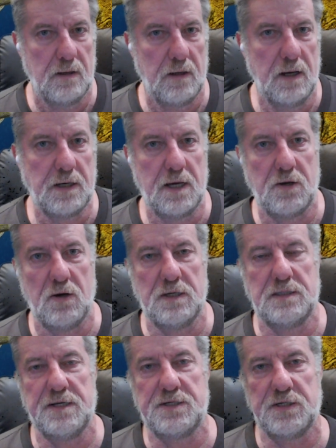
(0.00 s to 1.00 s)
Okay
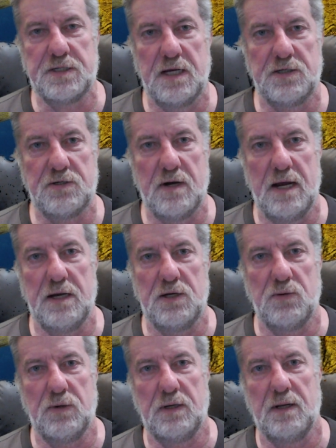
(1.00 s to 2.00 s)
guys, let's just get straight
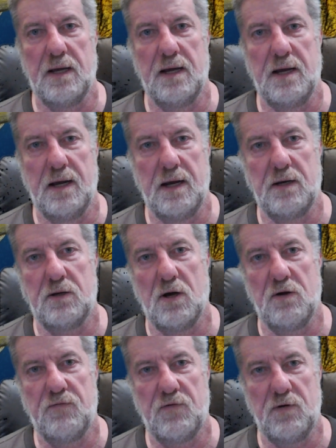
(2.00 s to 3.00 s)
into it and
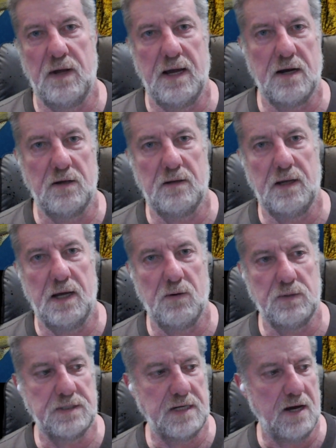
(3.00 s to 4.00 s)
go through how, to, how
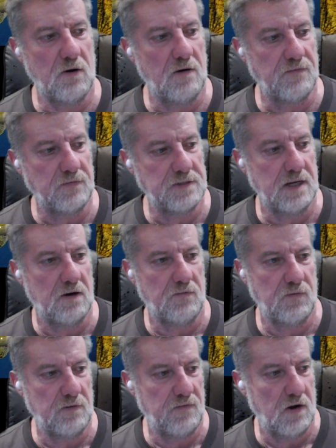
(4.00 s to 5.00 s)
we start off. We start
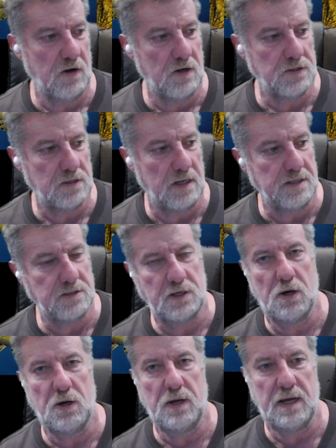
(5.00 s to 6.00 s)
off with a photo, so let's
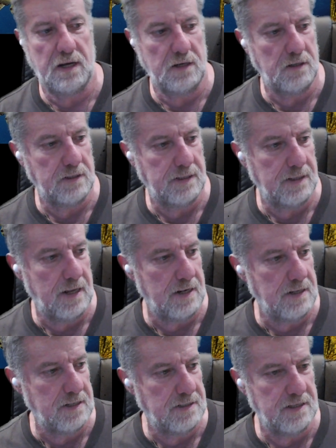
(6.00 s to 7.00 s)
go and get
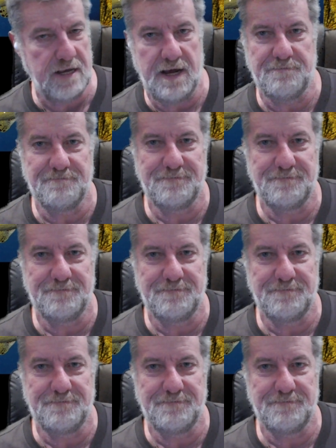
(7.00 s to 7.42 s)
into that.